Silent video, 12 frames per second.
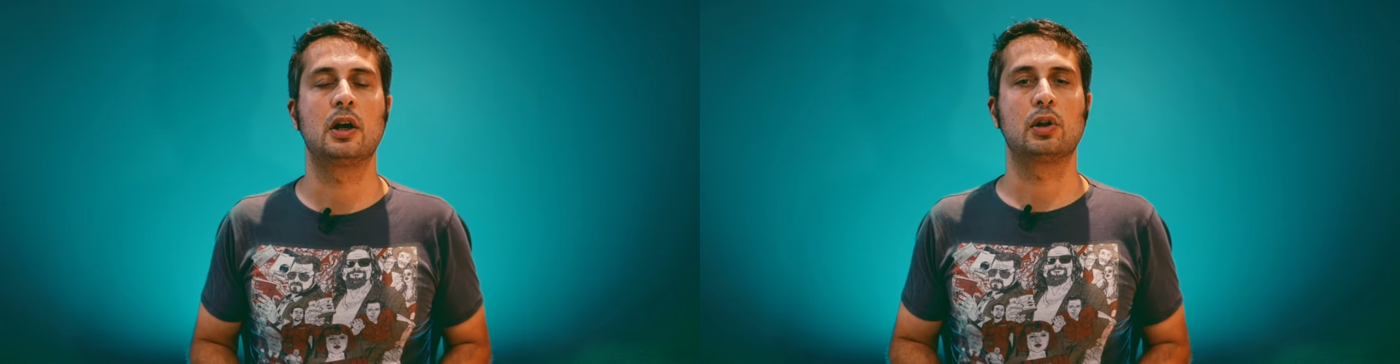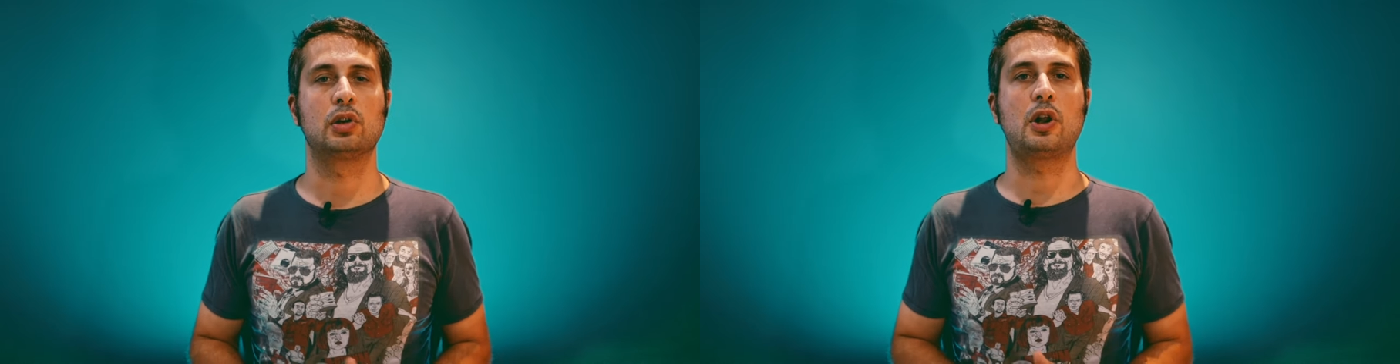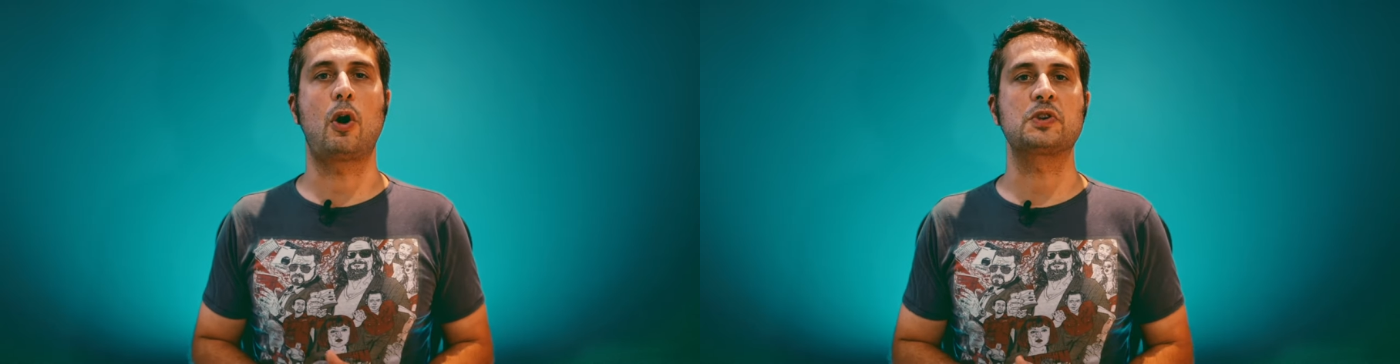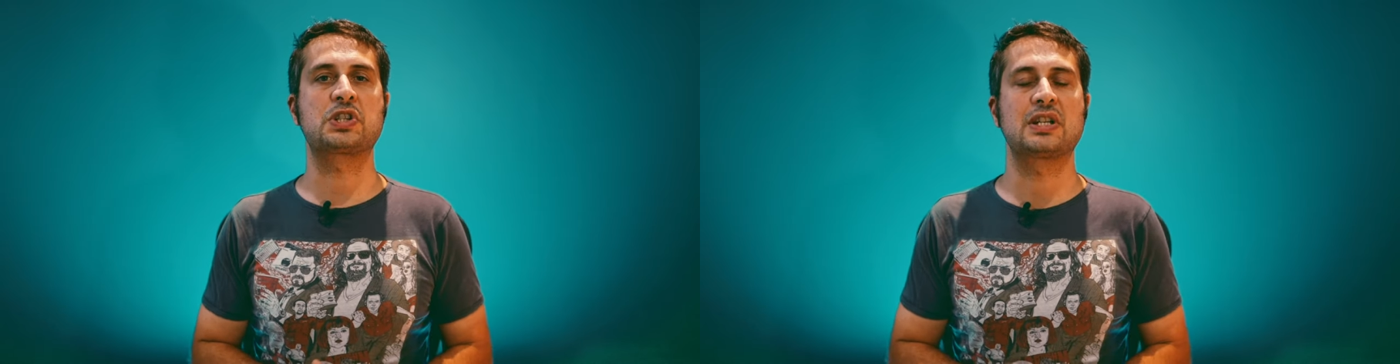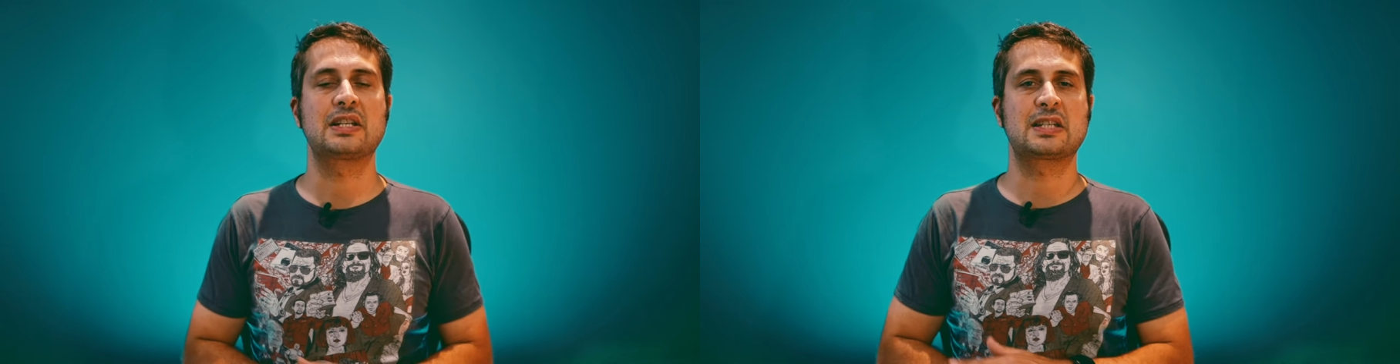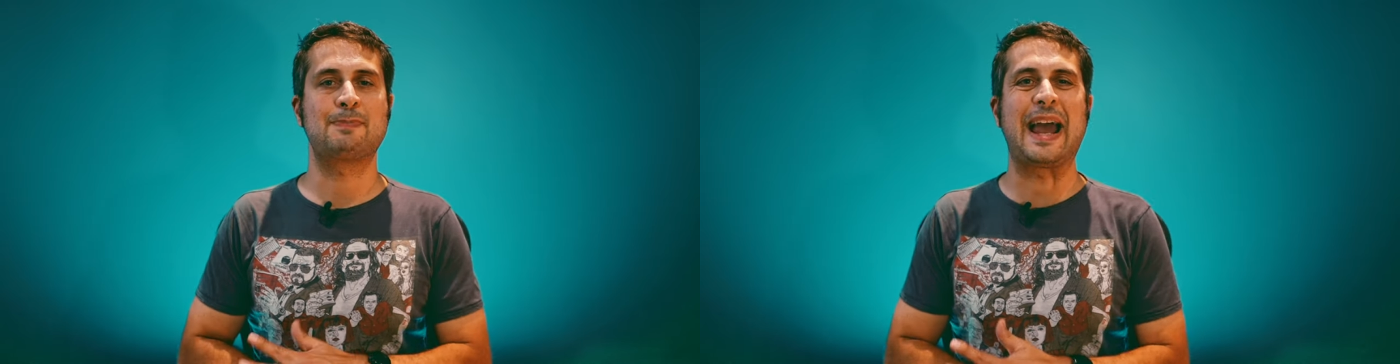lost
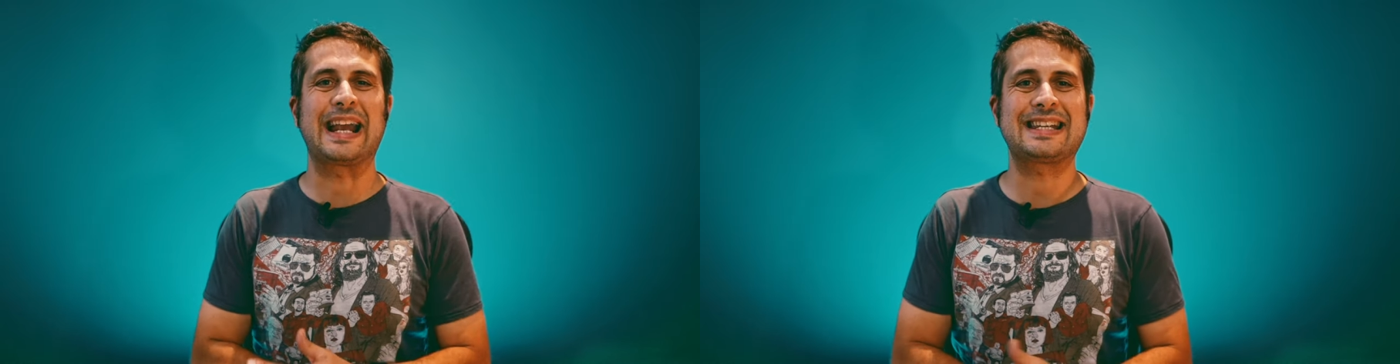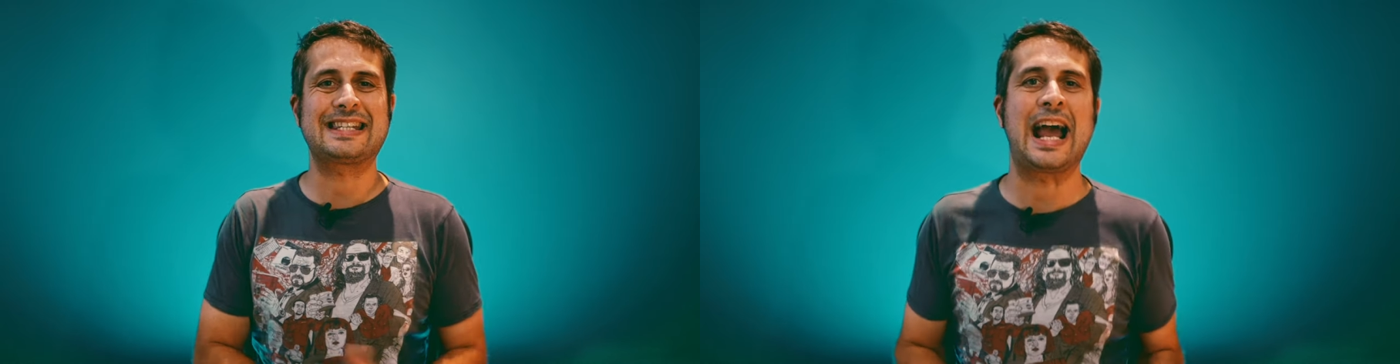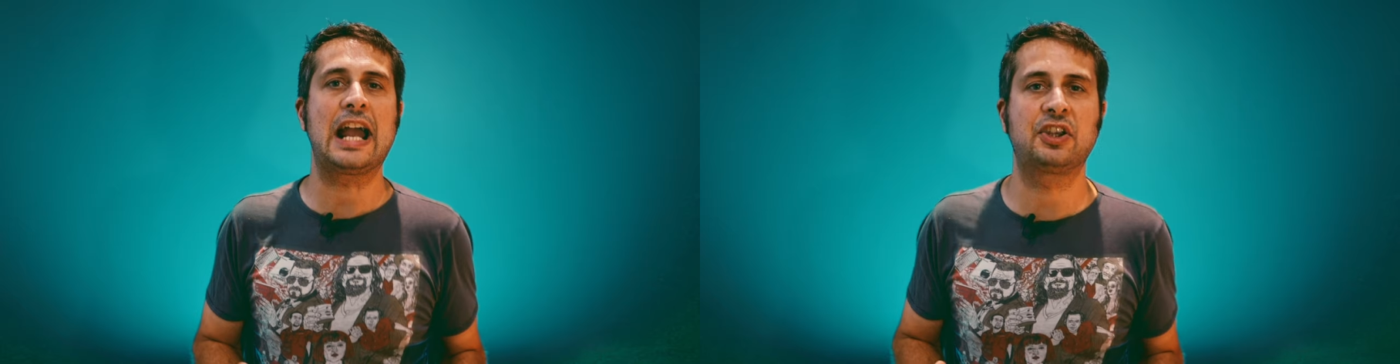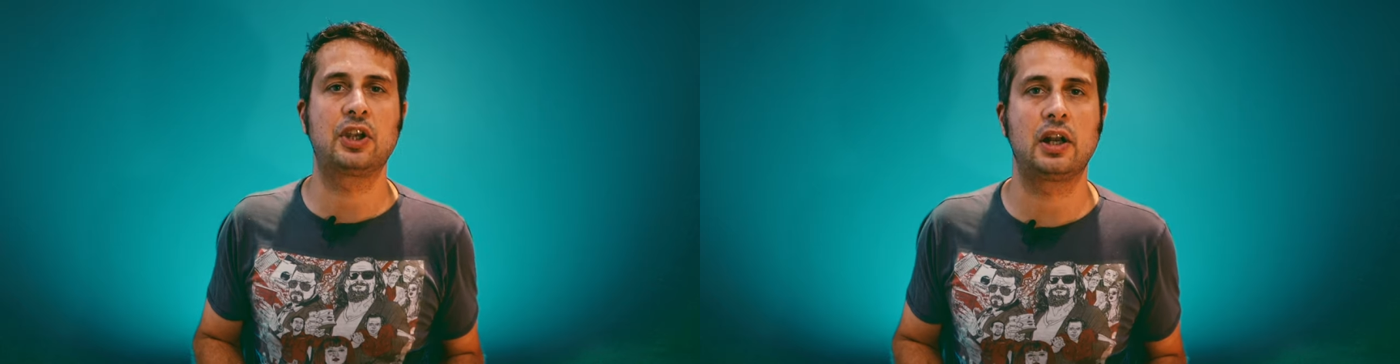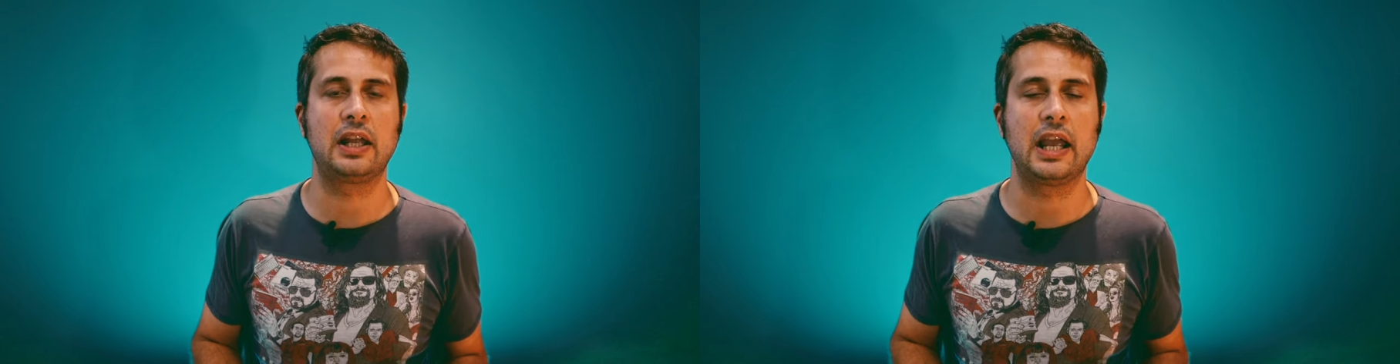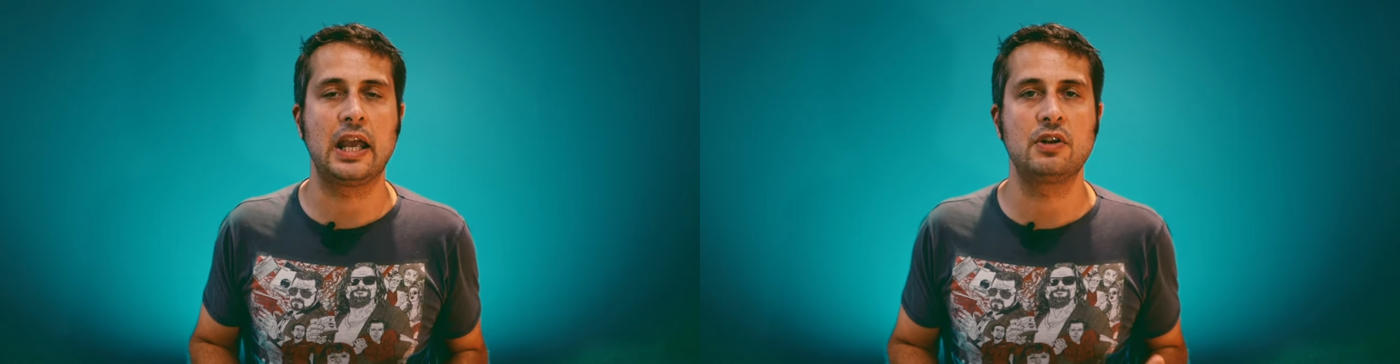
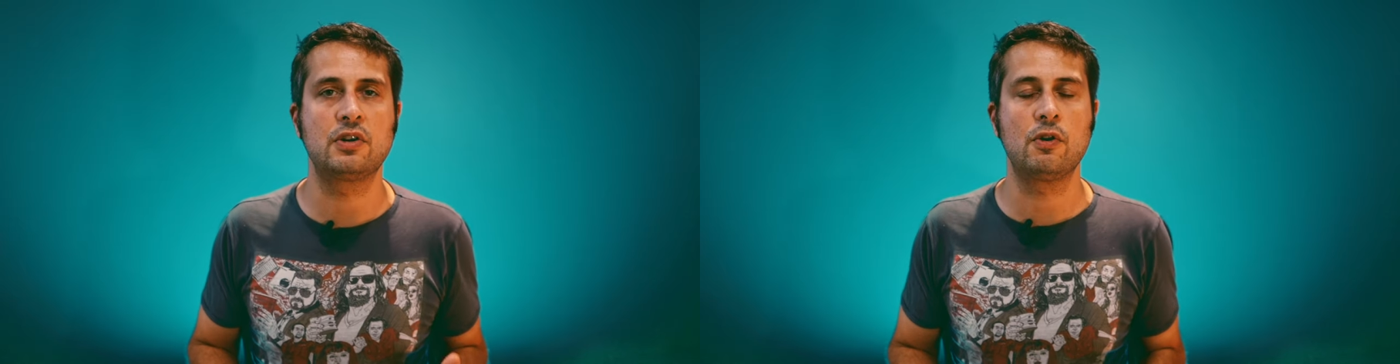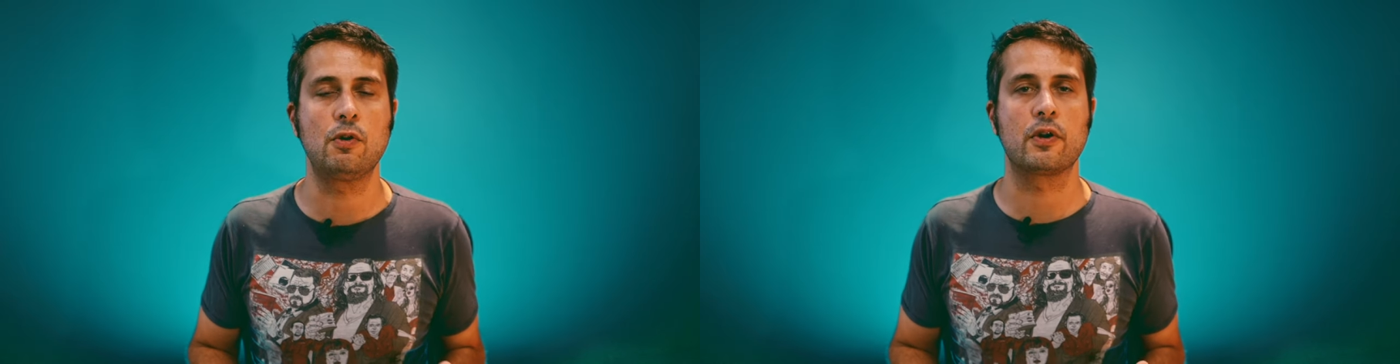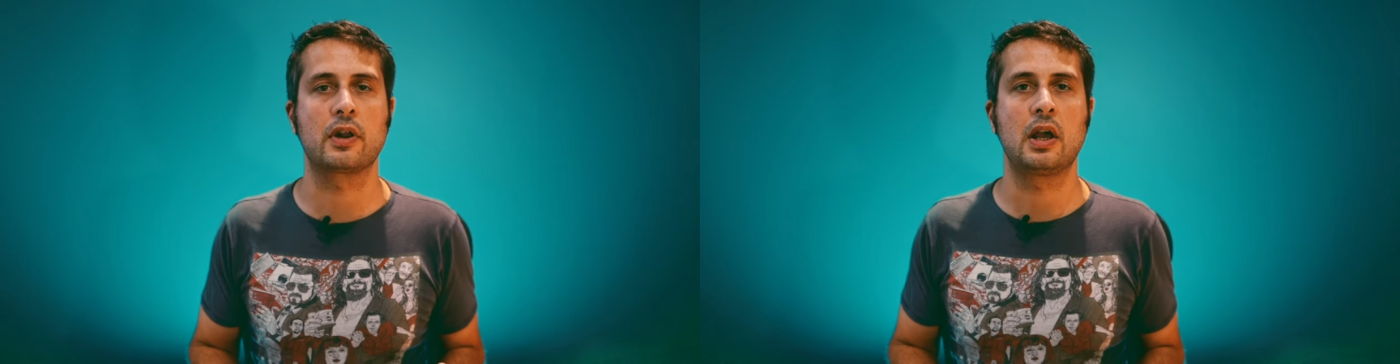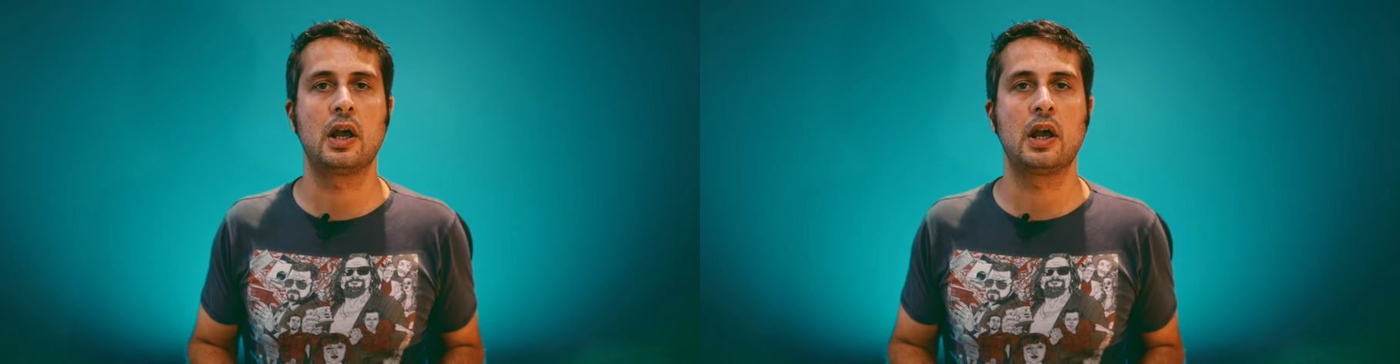spectacularly in court